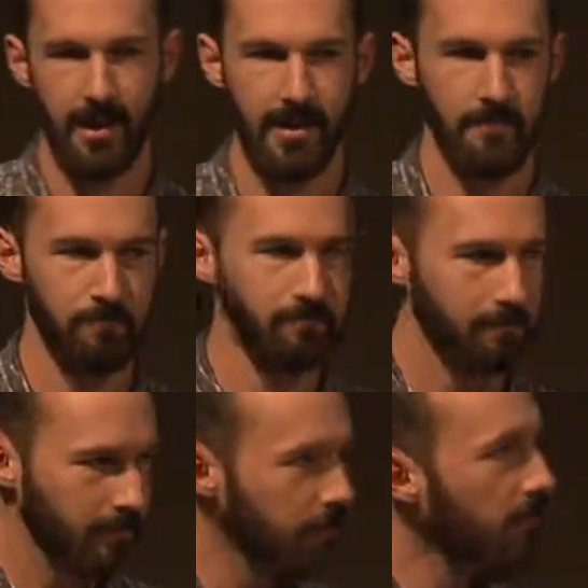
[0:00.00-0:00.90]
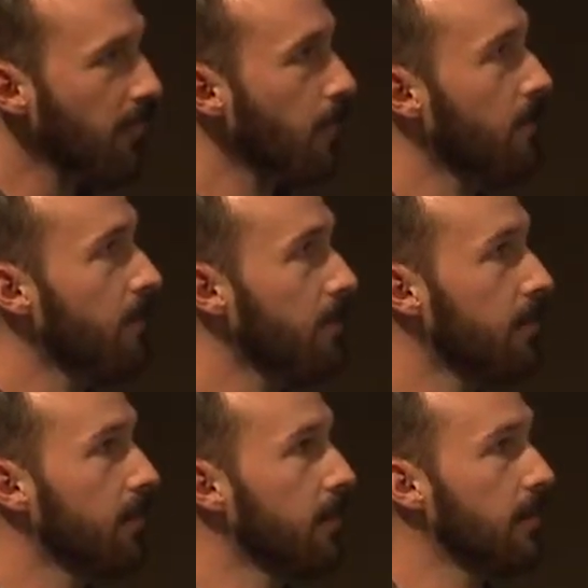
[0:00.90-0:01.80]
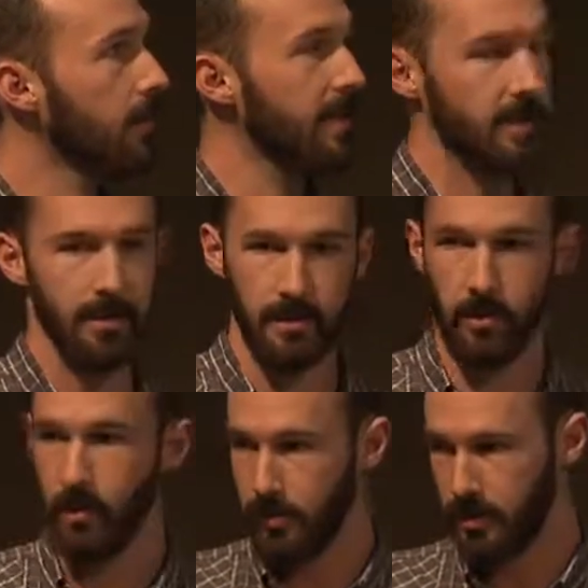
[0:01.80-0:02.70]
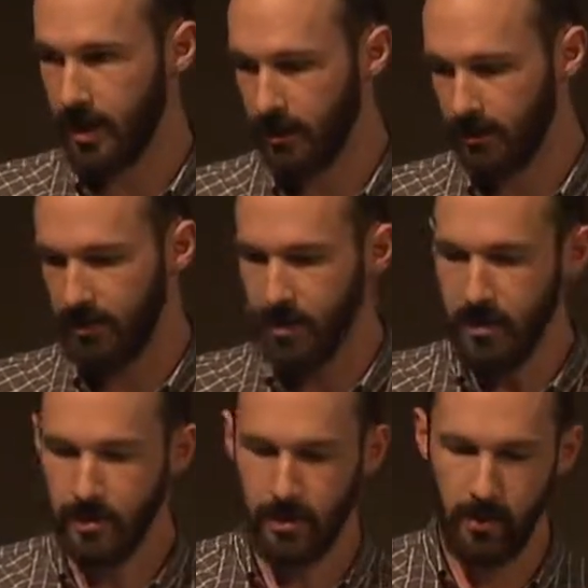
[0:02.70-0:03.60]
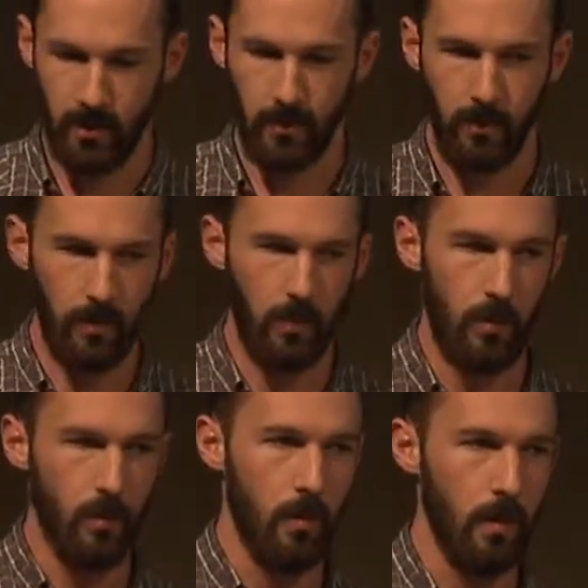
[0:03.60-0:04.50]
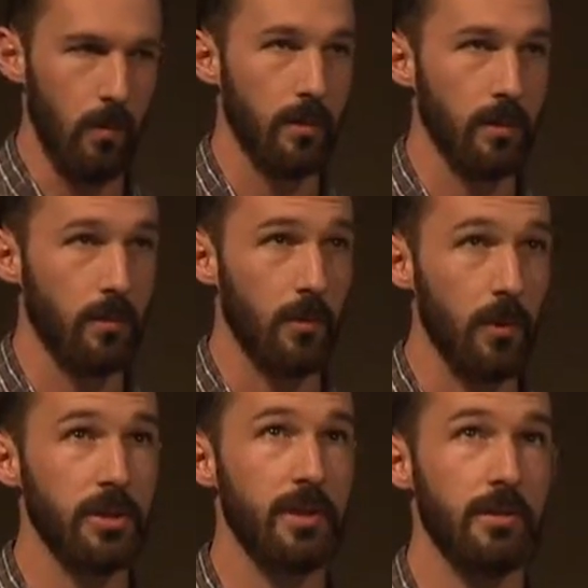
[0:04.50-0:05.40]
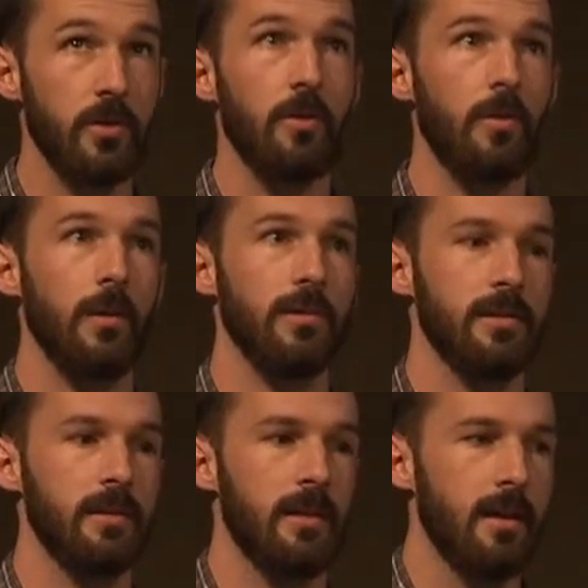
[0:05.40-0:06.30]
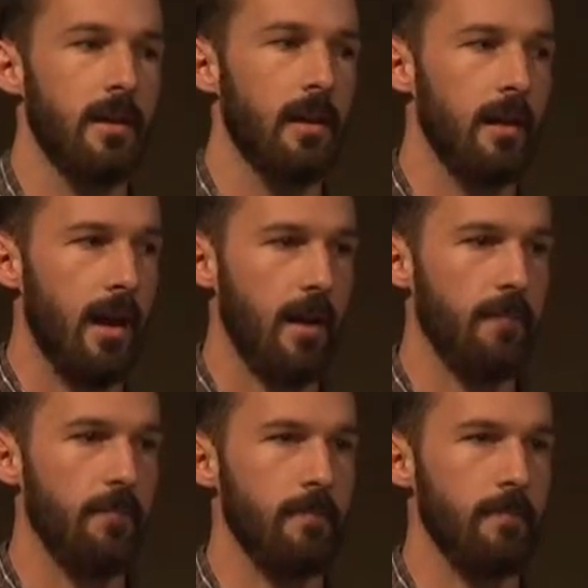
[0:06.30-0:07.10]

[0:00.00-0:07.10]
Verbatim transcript: um, Glance doesn't own your image data. So we, are we're, we're pushing towards um,